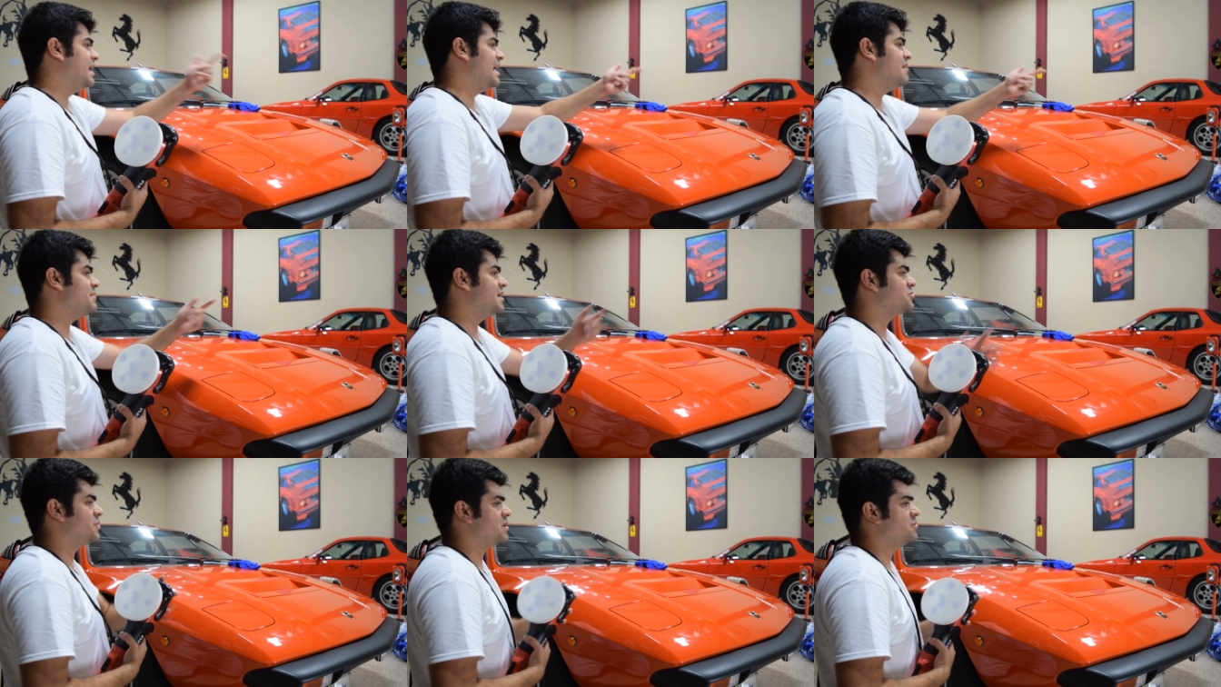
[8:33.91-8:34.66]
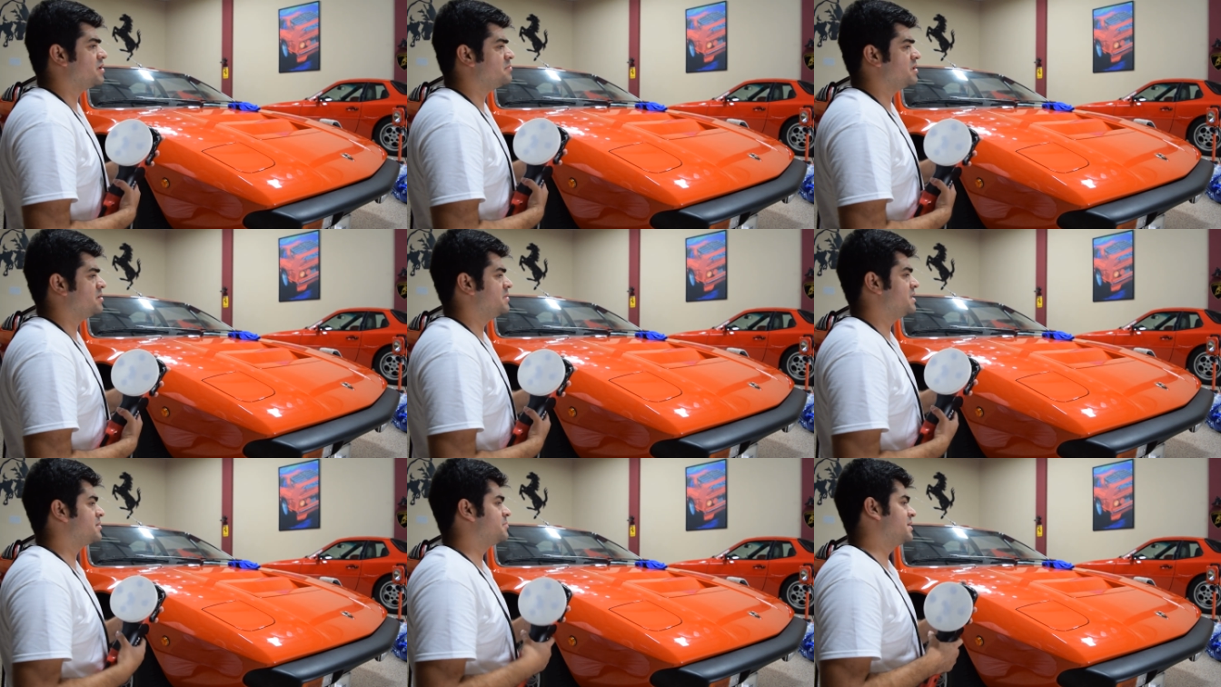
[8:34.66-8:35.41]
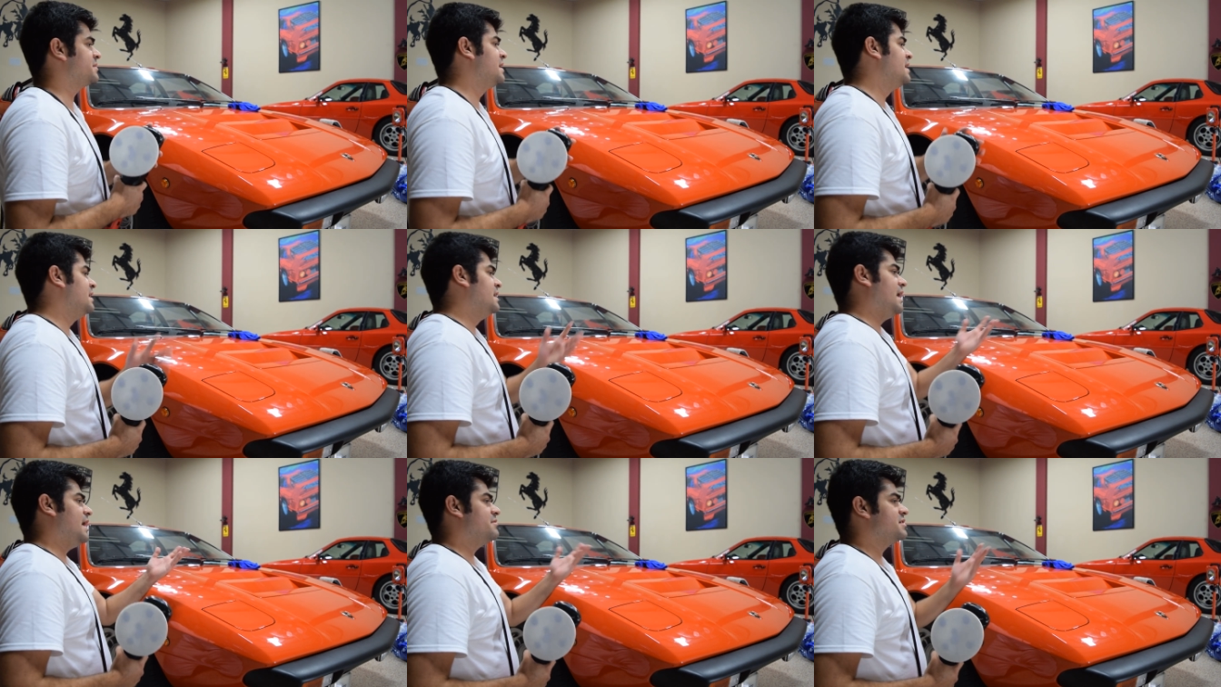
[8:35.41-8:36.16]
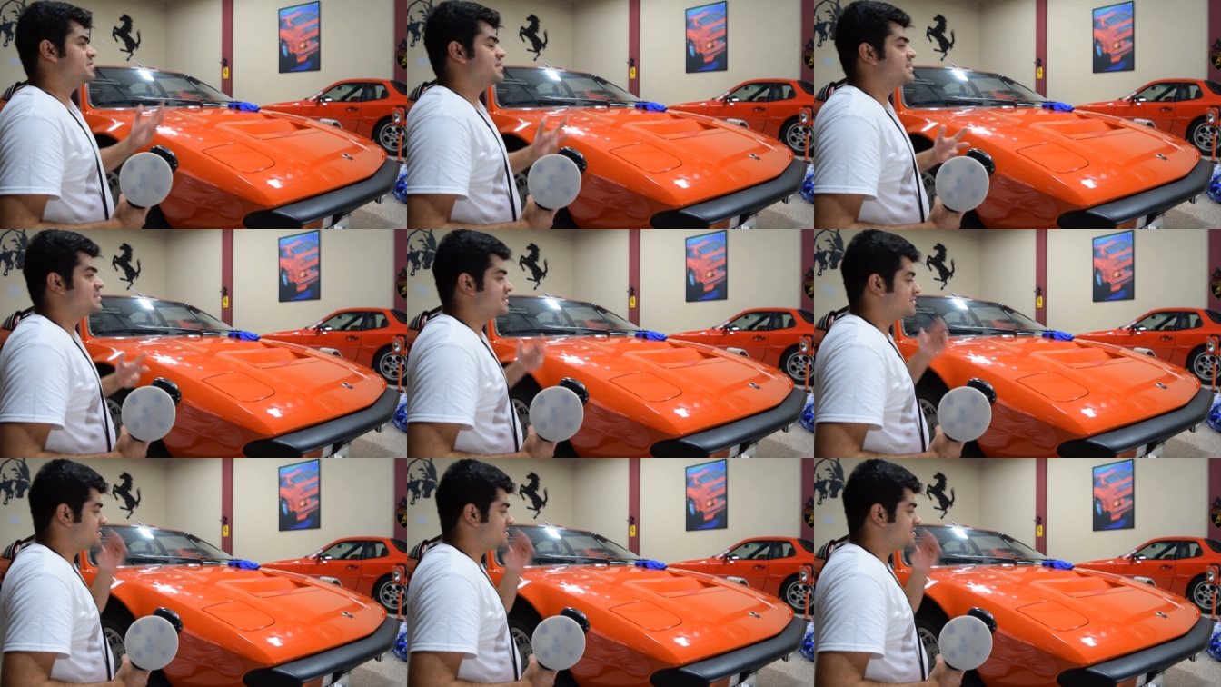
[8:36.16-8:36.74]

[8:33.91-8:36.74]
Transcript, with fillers: I have my 21 millimeter, but obviously it's a